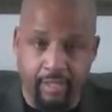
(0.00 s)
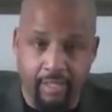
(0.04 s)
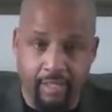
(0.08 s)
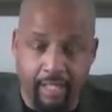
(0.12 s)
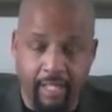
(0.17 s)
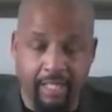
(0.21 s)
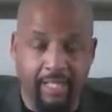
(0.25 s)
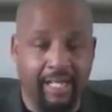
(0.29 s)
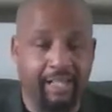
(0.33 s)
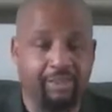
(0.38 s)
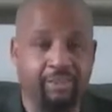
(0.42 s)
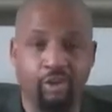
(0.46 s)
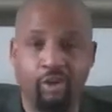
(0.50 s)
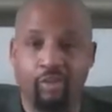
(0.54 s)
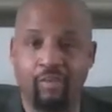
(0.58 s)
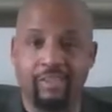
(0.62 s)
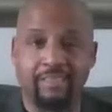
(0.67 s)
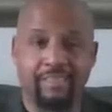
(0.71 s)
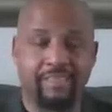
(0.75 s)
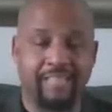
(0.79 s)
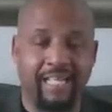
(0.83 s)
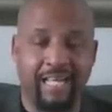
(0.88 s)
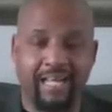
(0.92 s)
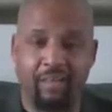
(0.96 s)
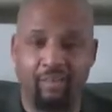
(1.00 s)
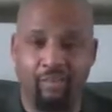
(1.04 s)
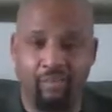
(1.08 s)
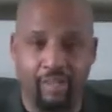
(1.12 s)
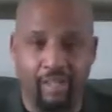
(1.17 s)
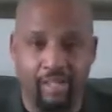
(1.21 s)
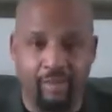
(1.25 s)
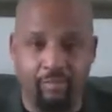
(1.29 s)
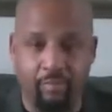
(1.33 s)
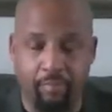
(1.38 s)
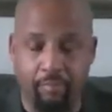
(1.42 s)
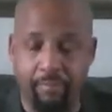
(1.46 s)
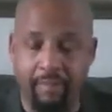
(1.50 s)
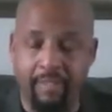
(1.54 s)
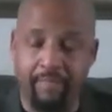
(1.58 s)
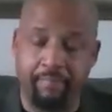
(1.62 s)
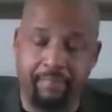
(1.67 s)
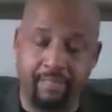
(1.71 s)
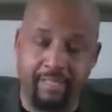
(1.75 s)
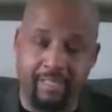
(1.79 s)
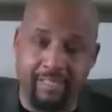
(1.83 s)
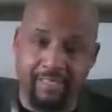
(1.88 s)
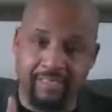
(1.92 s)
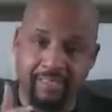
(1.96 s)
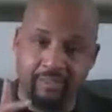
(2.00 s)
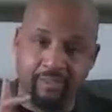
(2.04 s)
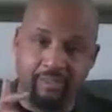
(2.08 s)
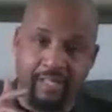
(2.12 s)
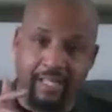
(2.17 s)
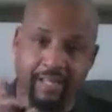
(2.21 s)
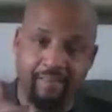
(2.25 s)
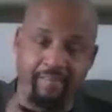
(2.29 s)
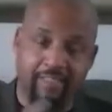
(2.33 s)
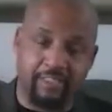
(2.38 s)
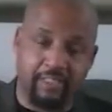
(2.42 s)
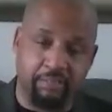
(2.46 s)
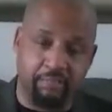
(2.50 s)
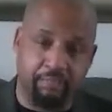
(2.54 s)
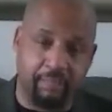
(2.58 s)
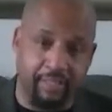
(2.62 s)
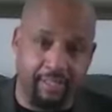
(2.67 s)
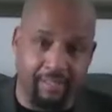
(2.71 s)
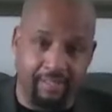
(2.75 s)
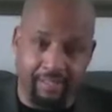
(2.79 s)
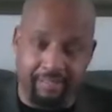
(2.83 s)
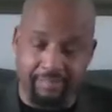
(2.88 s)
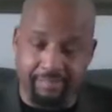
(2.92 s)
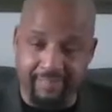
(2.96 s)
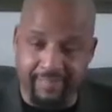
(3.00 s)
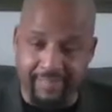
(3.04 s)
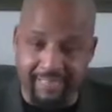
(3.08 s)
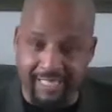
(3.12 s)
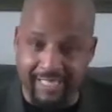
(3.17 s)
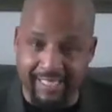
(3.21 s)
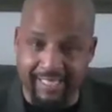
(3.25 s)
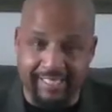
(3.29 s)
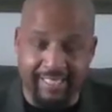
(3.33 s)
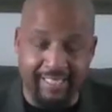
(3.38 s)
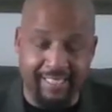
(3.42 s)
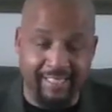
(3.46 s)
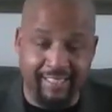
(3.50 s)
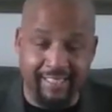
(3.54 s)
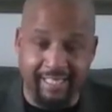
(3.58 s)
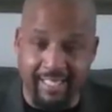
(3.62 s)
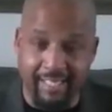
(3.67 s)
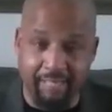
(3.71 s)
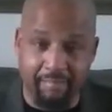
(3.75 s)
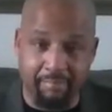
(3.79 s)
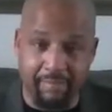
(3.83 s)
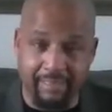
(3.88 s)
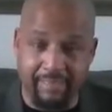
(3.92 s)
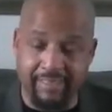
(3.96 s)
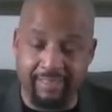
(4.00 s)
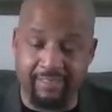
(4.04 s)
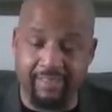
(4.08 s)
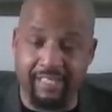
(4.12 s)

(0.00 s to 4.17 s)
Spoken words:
And I know it's not going to ever be, because you have the spirit of Satan and demons.